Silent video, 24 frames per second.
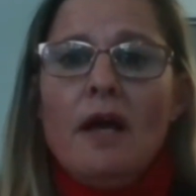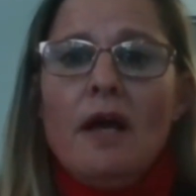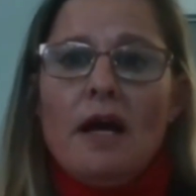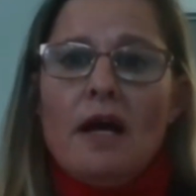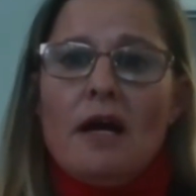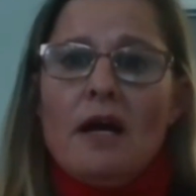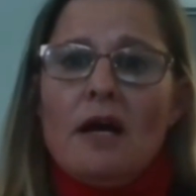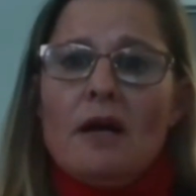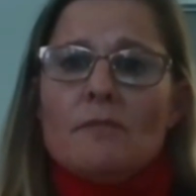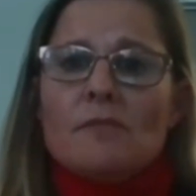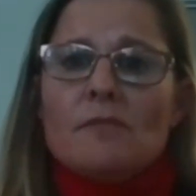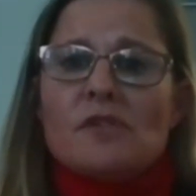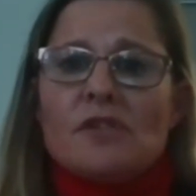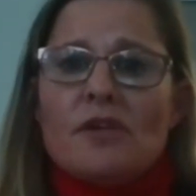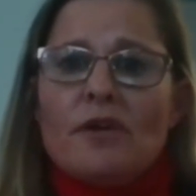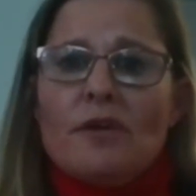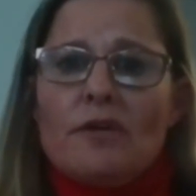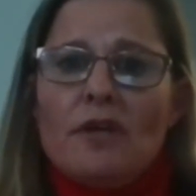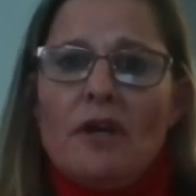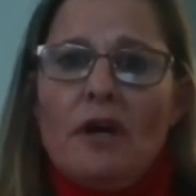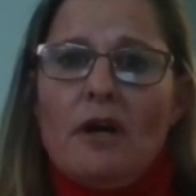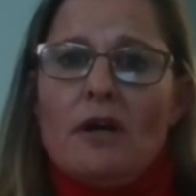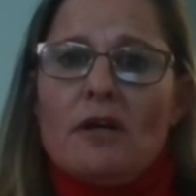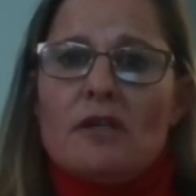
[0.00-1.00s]

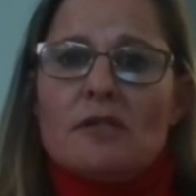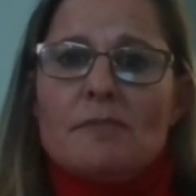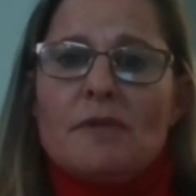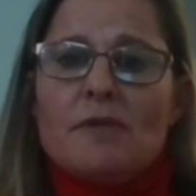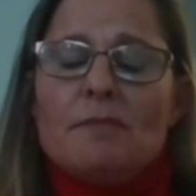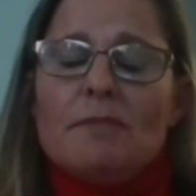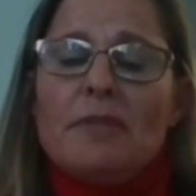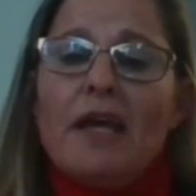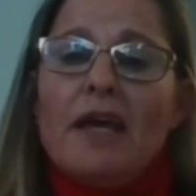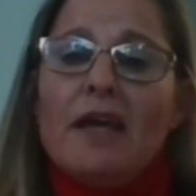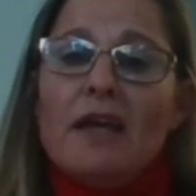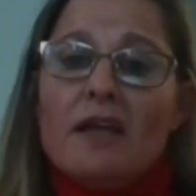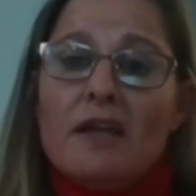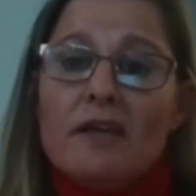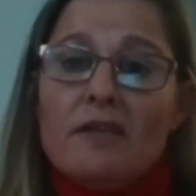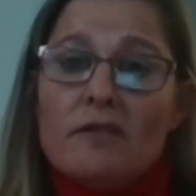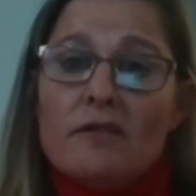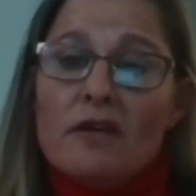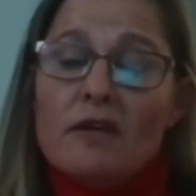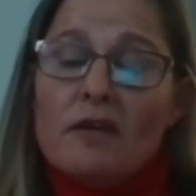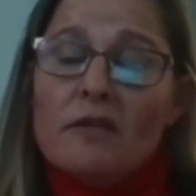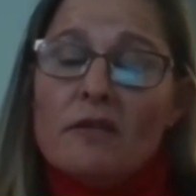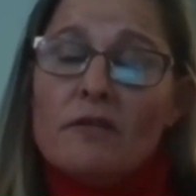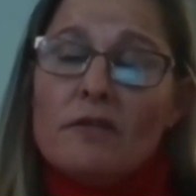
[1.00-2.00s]
It's been plaguing
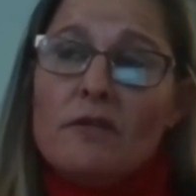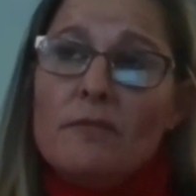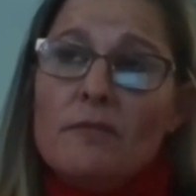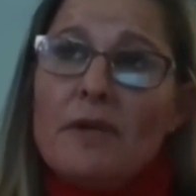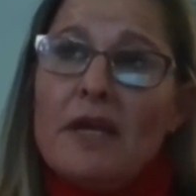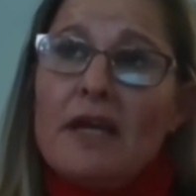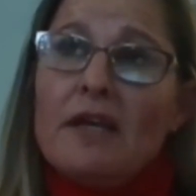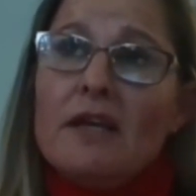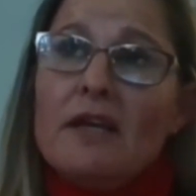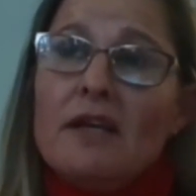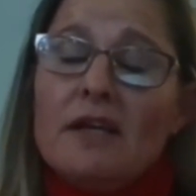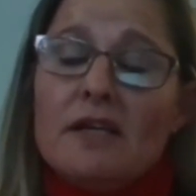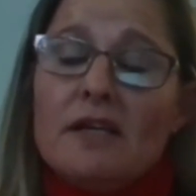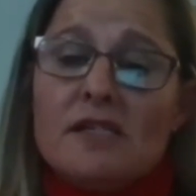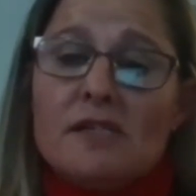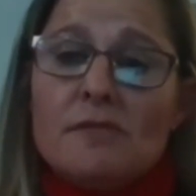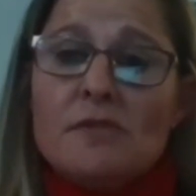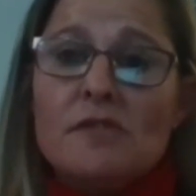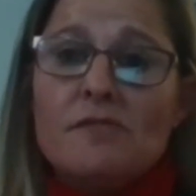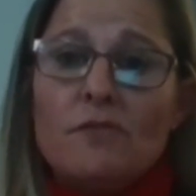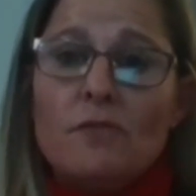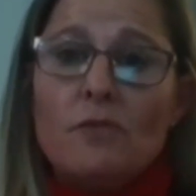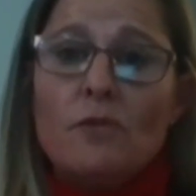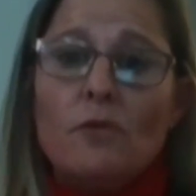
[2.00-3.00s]
the banking
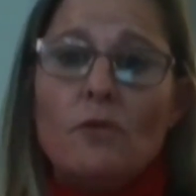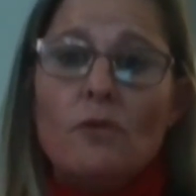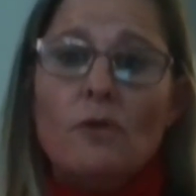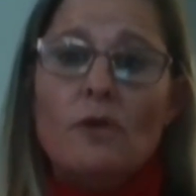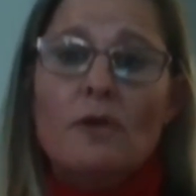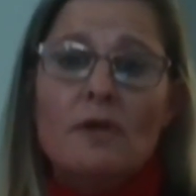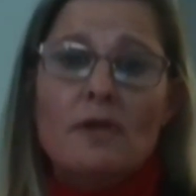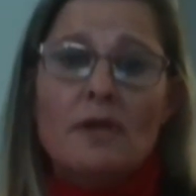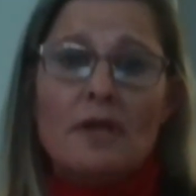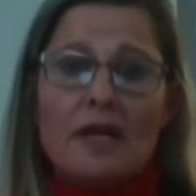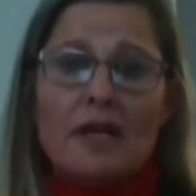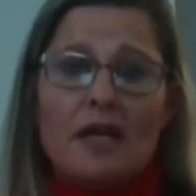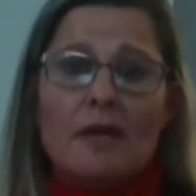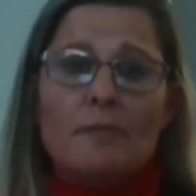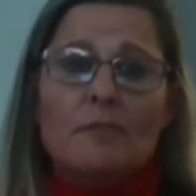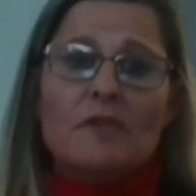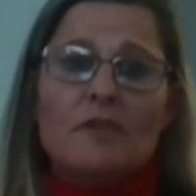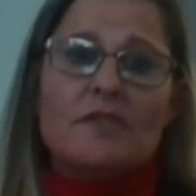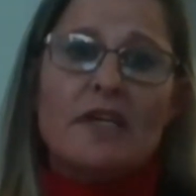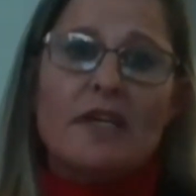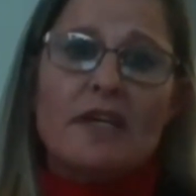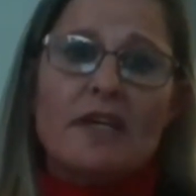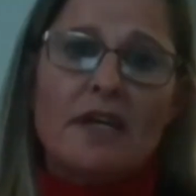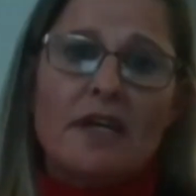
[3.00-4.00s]
customers for a couple
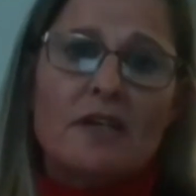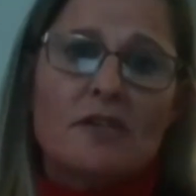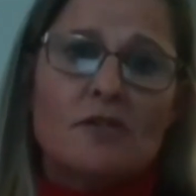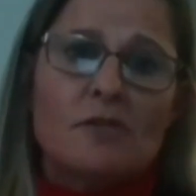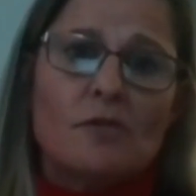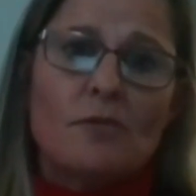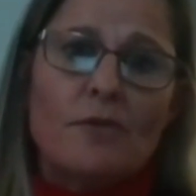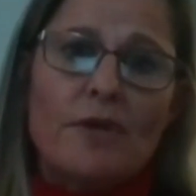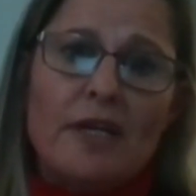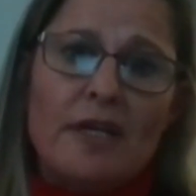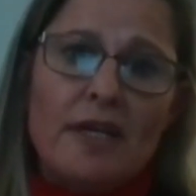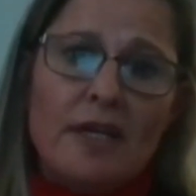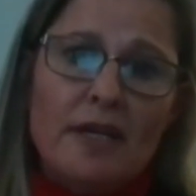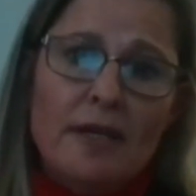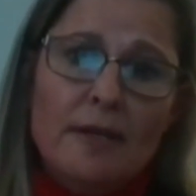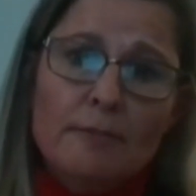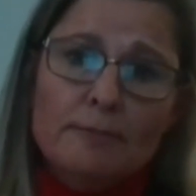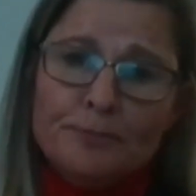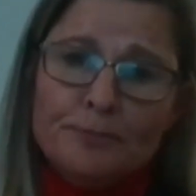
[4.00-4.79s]
of decades already.